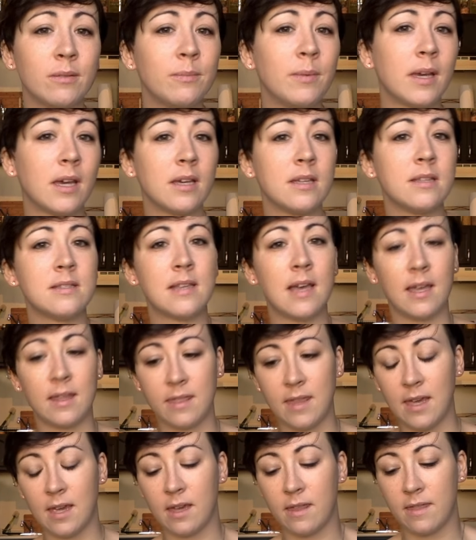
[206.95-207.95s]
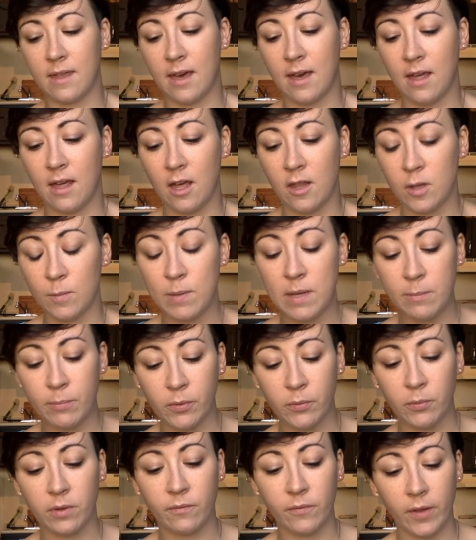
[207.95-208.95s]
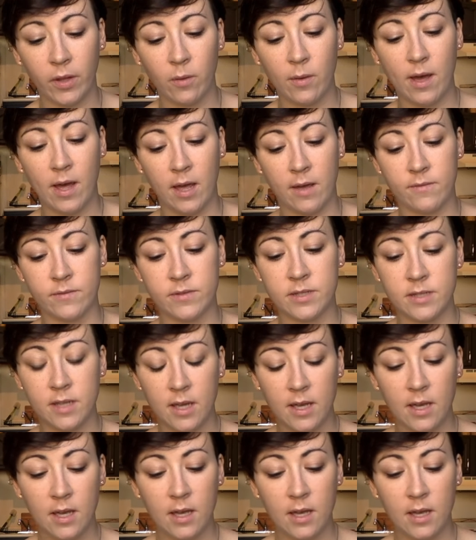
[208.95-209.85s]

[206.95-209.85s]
because I think that other people with flow hives